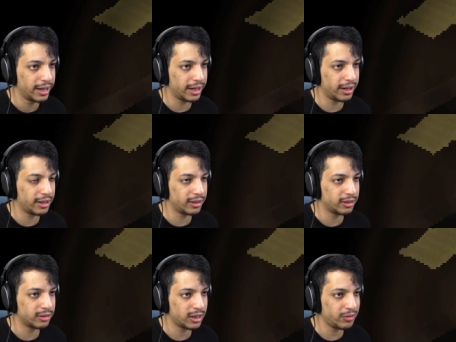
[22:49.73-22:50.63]

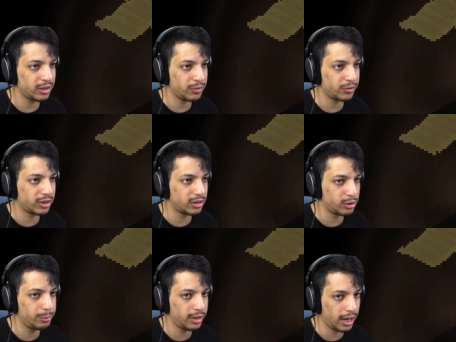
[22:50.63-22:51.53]

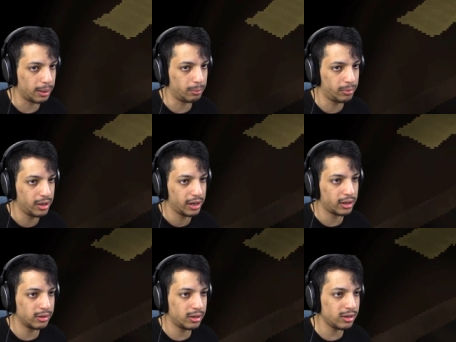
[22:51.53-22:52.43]
7:52 p.m.
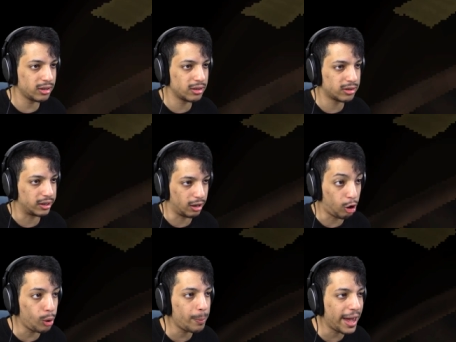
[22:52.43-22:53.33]
Consistency,
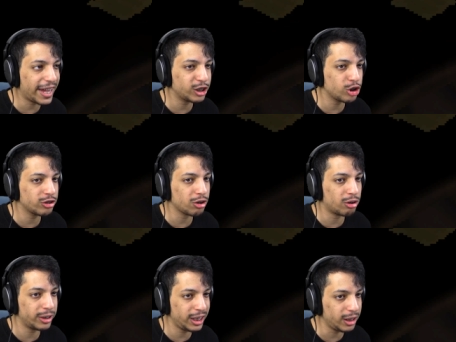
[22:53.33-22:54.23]
all packages
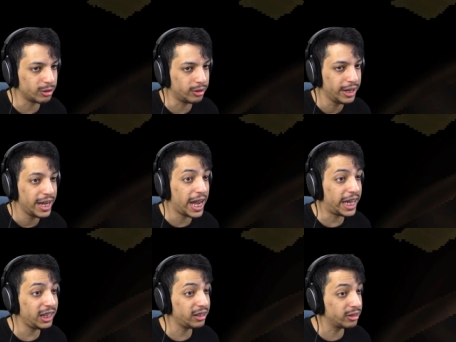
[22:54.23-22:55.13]
are here
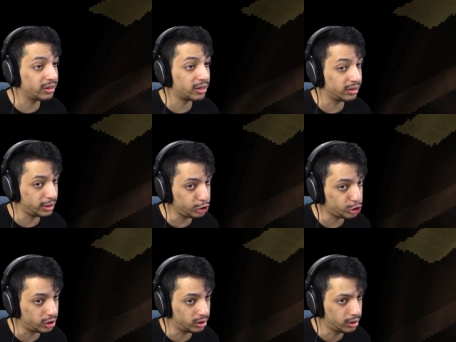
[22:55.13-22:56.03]
and in good
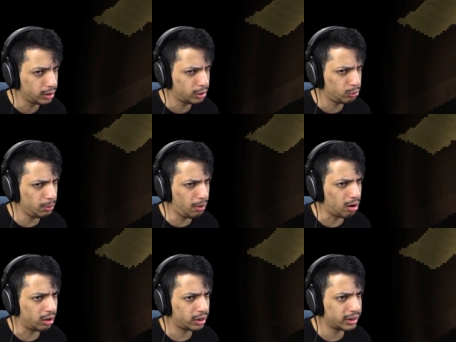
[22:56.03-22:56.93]
condition.
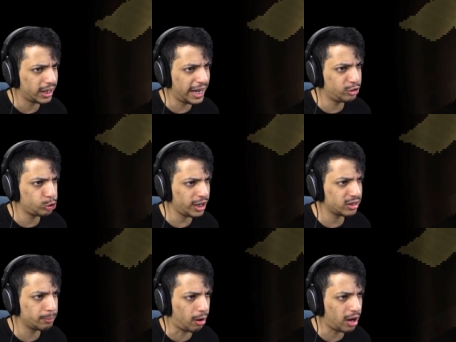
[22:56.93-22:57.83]
Remark, I checked
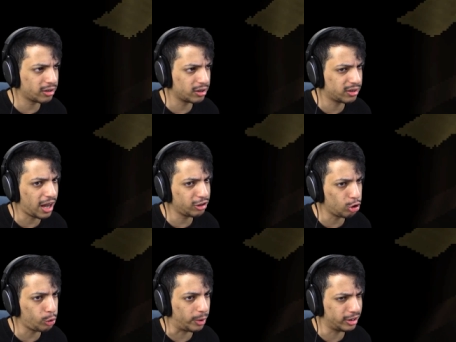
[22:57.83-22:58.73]
the boxes as
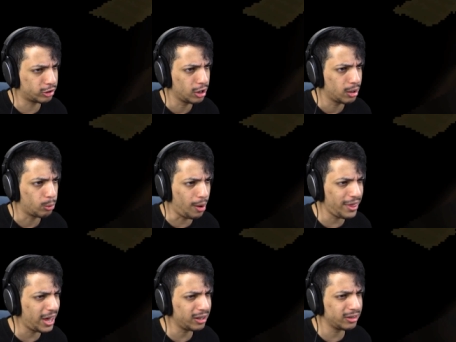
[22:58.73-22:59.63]
always. What
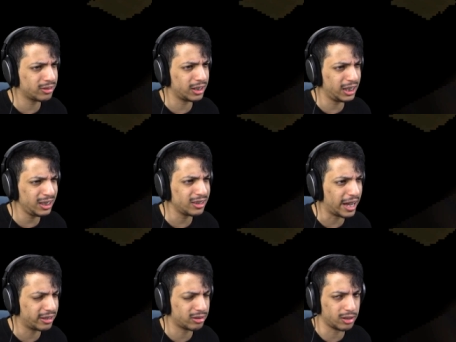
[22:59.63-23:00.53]
the hell is in
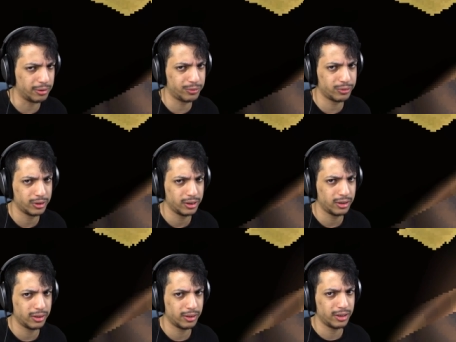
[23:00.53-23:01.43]
that stuff?
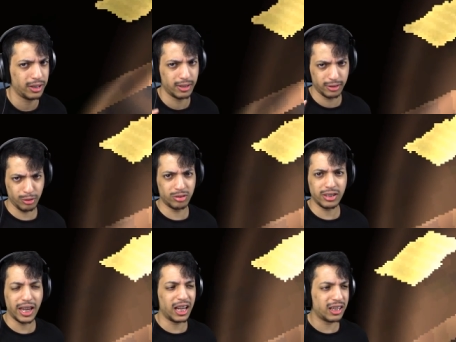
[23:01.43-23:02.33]
Do you
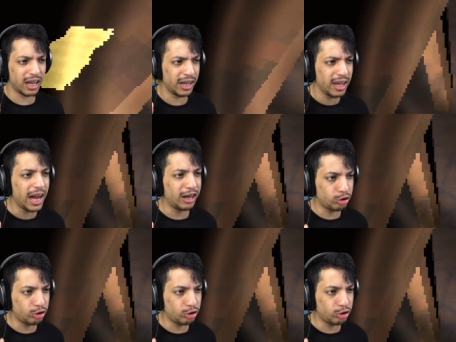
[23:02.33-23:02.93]
see, I